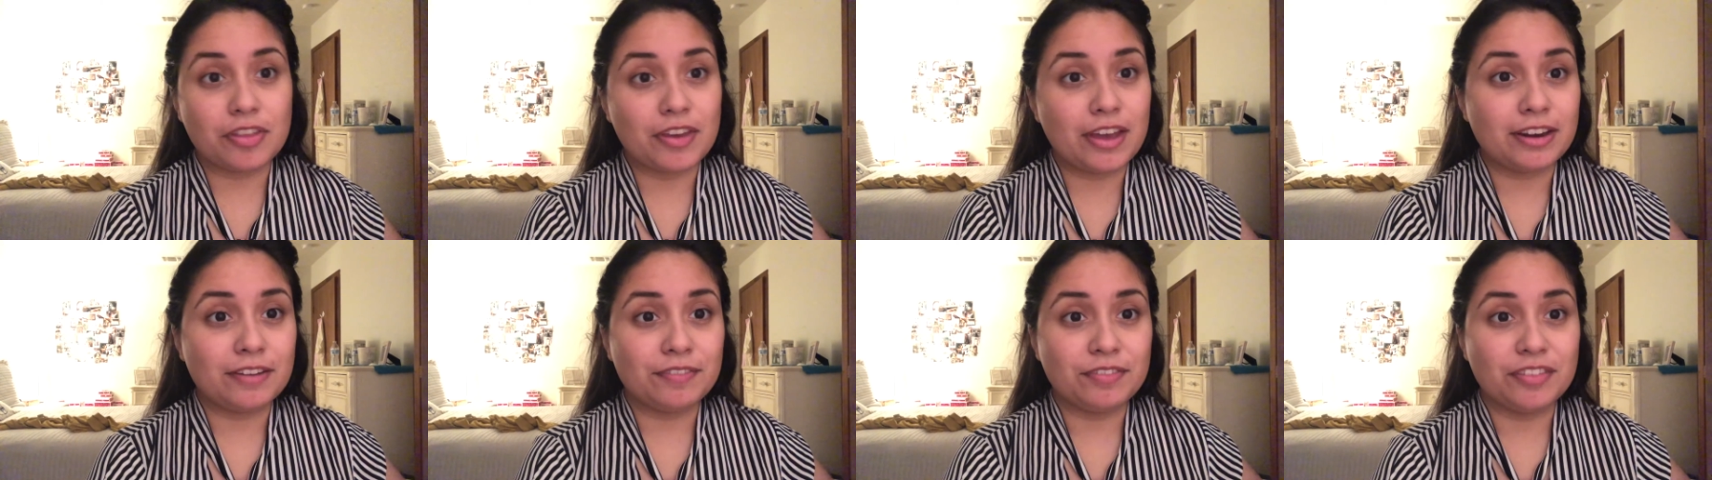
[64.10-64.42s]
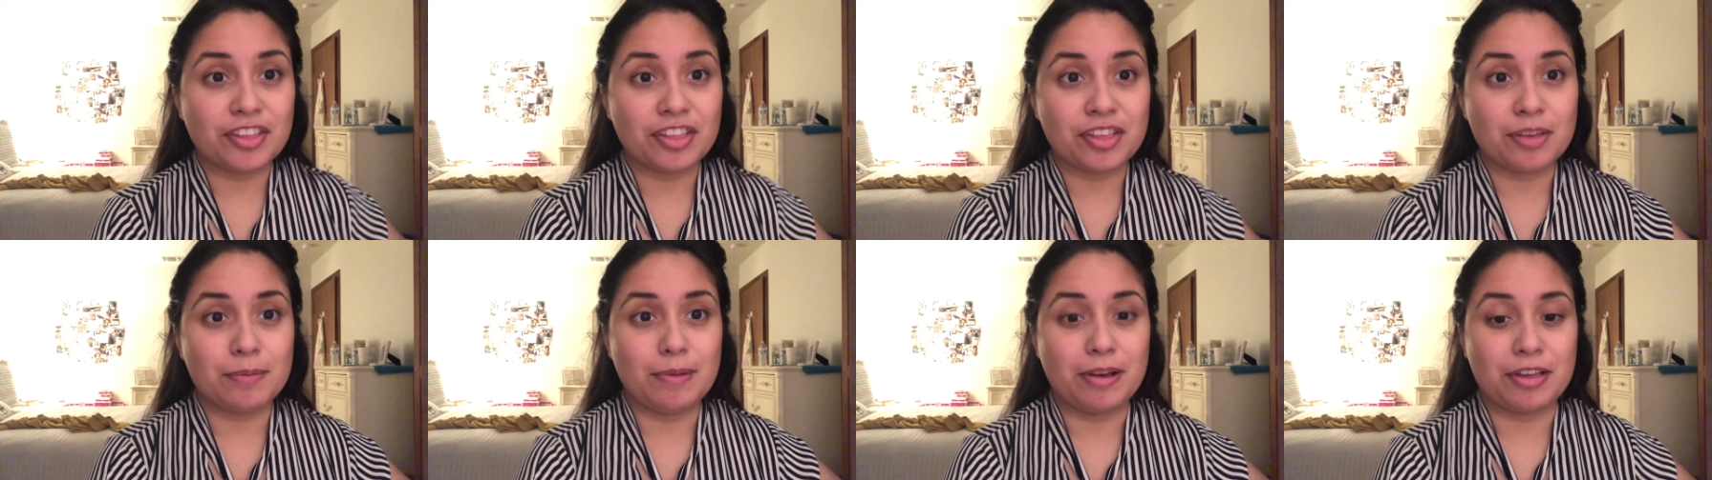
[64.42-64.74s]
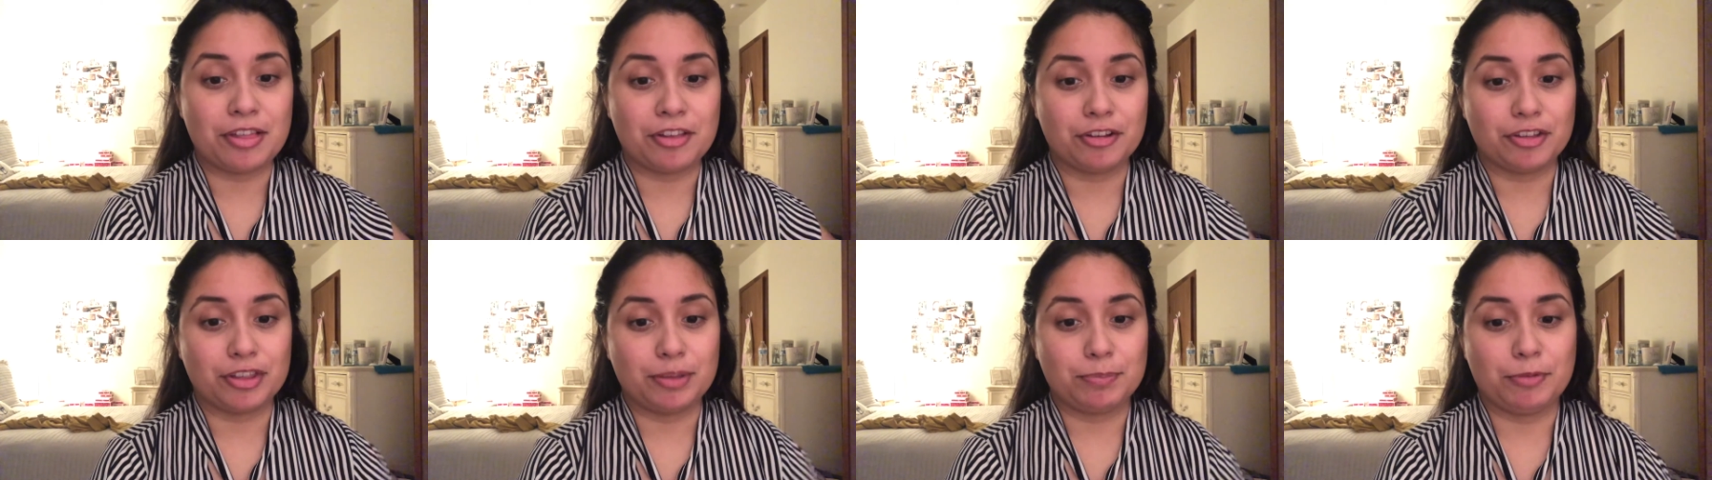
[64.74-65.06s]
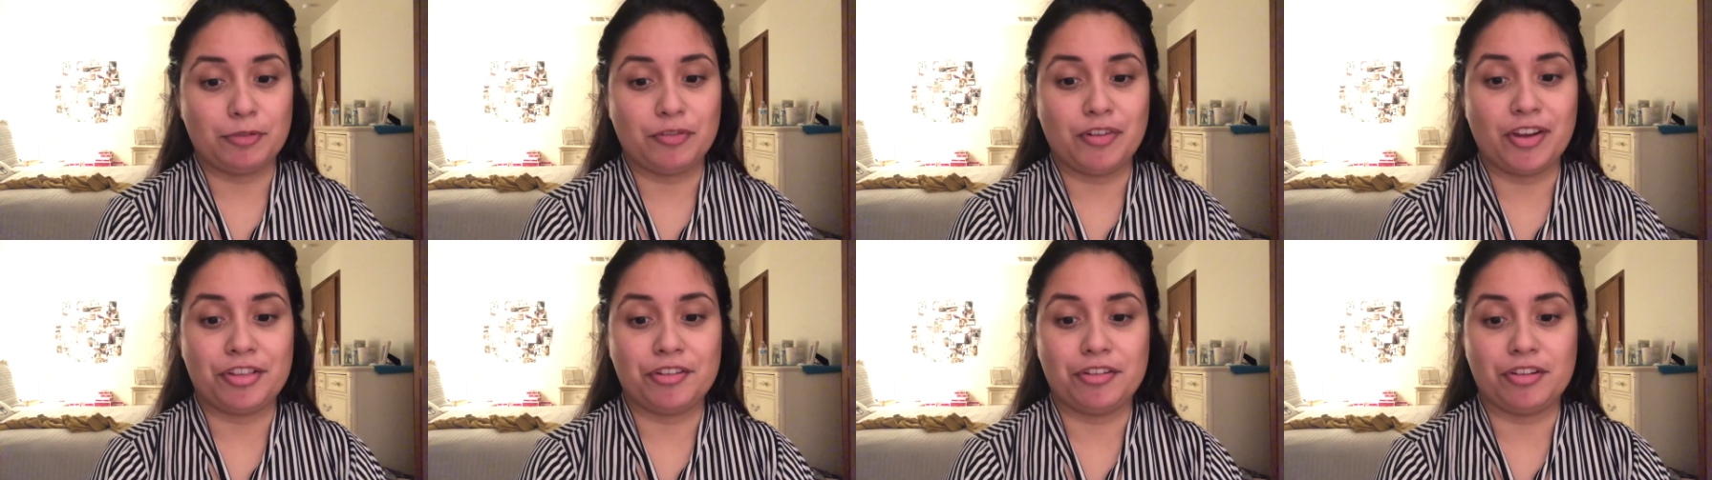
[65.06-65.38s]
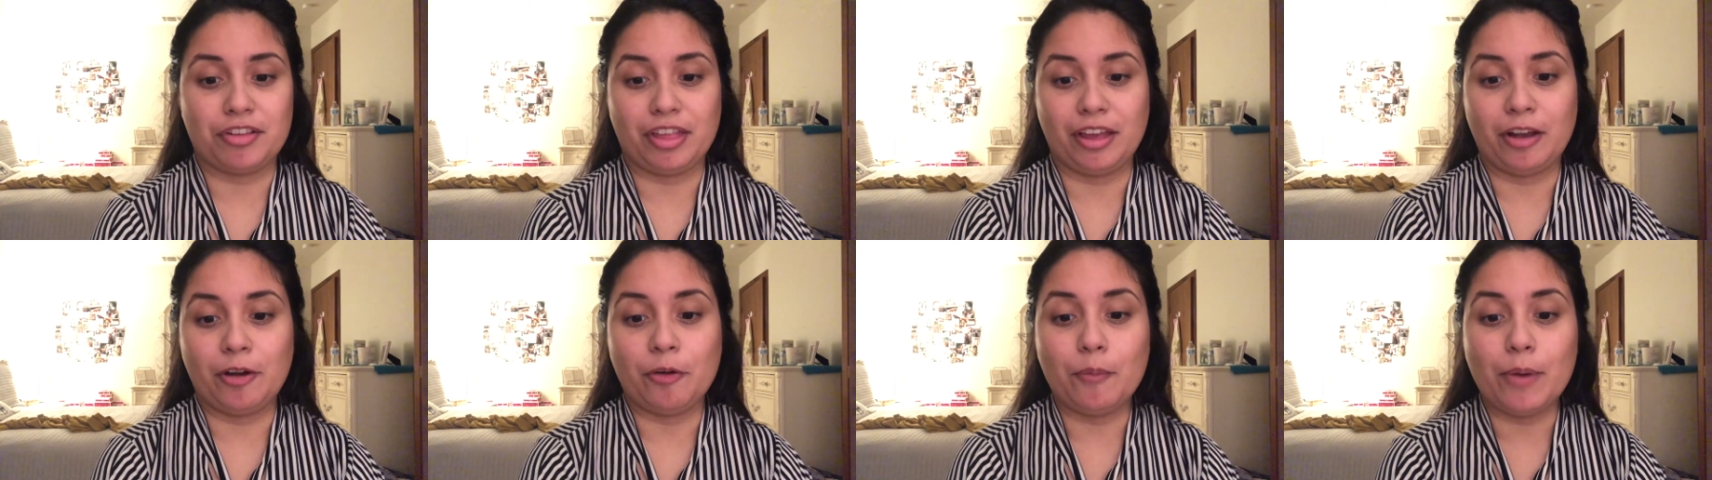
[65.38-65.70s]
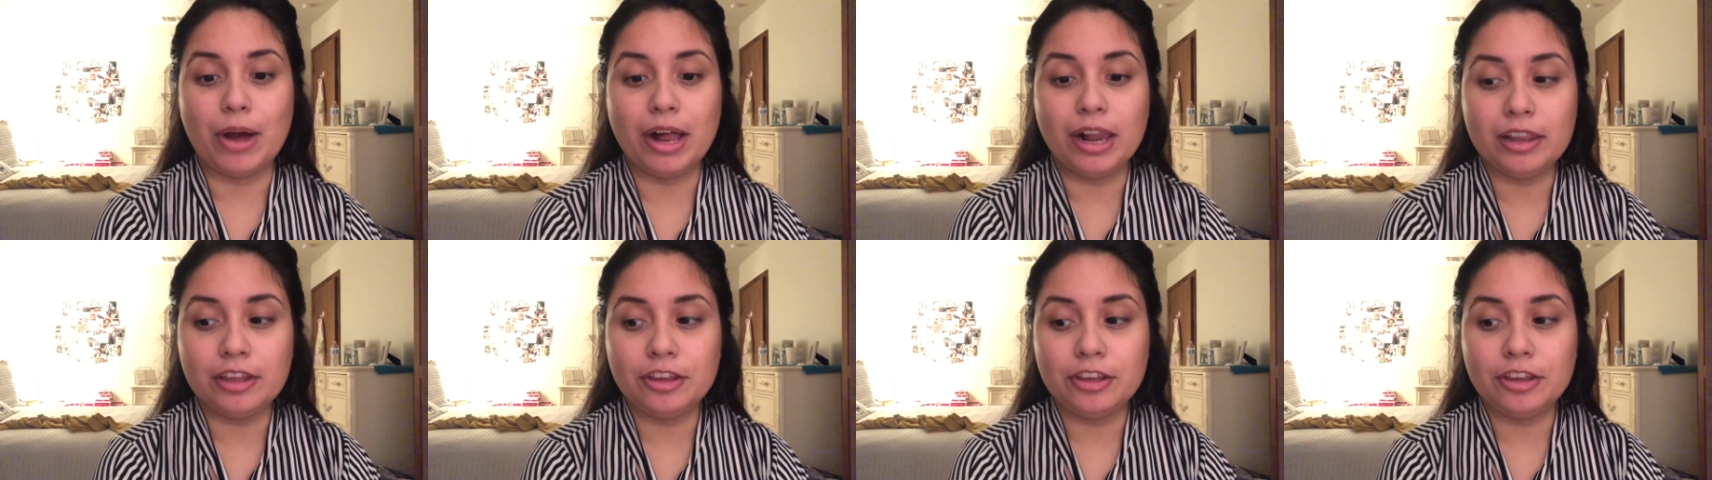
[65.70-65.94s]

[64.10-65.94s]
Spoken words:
of the semester, the professor is like, well,